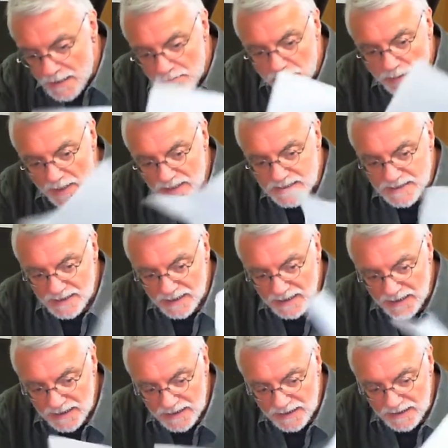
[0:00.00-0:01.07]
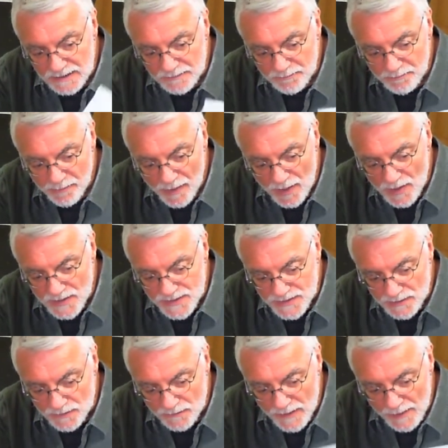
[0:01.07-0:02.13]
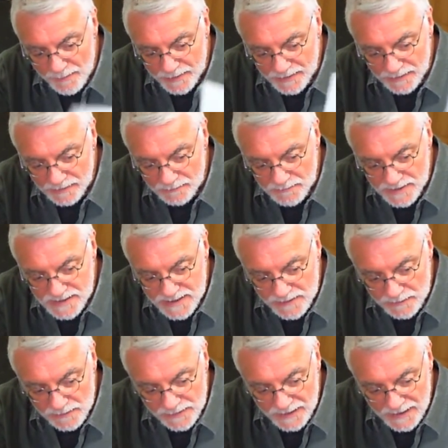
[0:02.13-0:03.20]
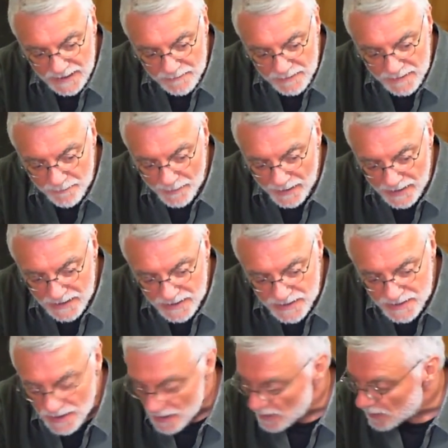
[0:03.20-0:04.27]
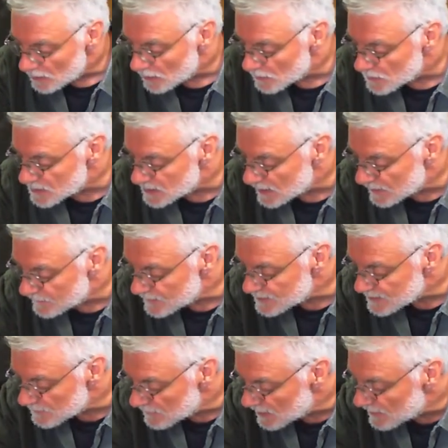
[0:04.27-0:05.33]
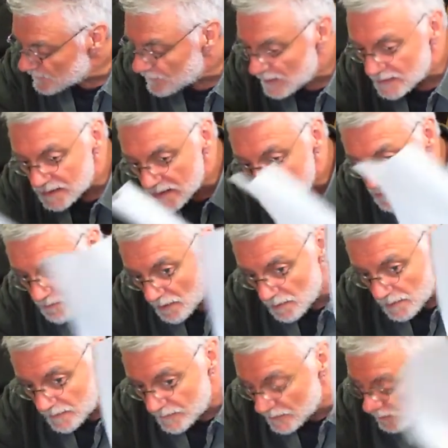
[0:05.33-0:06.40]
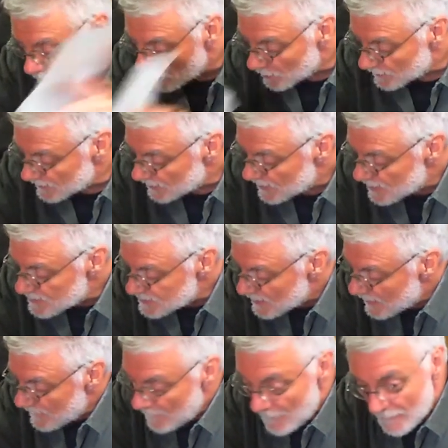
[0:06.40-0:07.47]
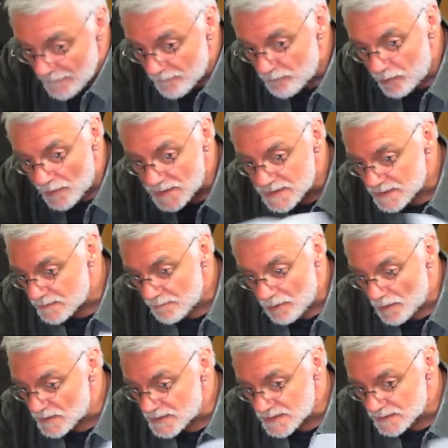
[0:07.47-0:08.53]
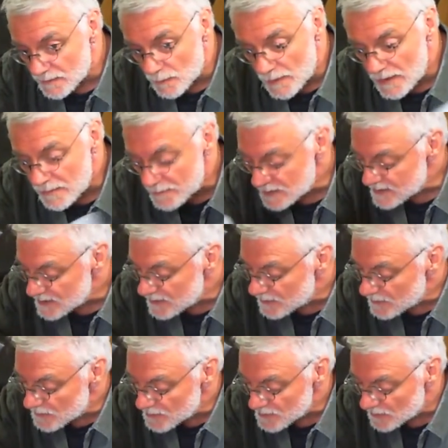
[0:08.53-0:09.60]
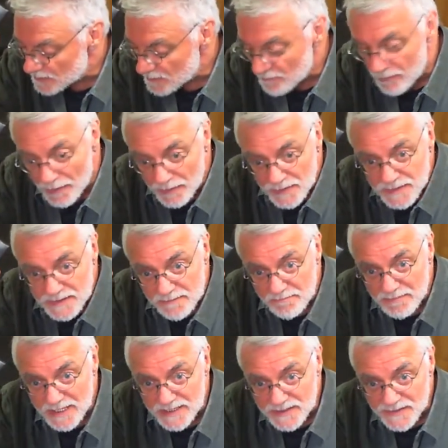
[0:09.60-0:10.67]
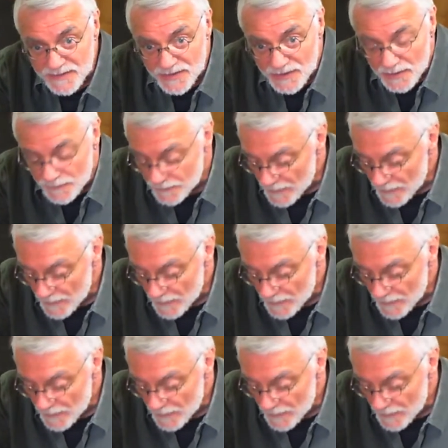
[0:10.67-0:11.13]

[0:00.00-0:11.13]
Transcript: plasticky parcel wrapping material. It came in a package that was delivered to me. I've had this probably for a couple of years. I have boxes and boxes of weird materials and components and bits of stuff